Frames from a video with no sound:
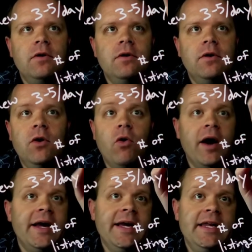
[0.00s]
or
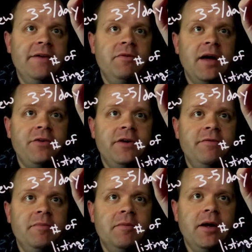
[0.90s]
it can even actually
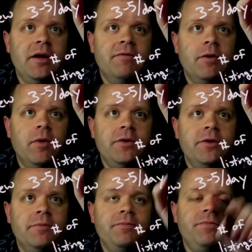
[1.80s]
be money if I want
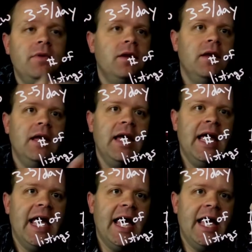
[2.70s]
to.
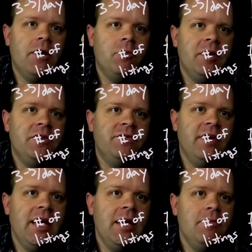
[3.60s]
And it will be the
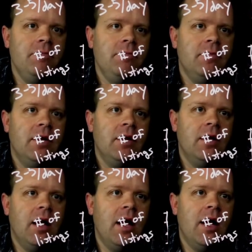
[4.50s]
same
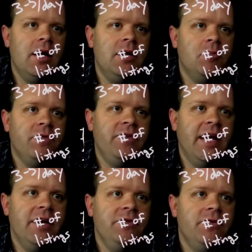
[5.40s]
number of days